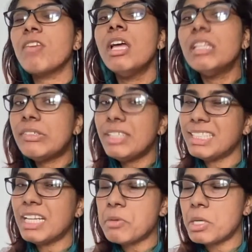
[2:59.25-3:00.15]
the
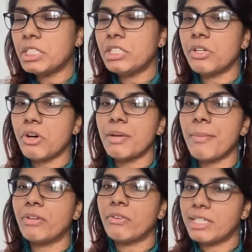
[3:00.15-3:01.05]
reason I wanted to talk
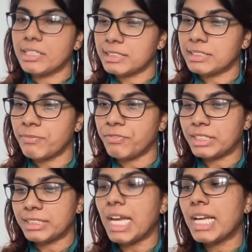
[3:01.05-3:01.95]
about criticism for
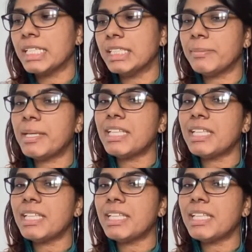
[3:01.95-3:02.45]
a second is because I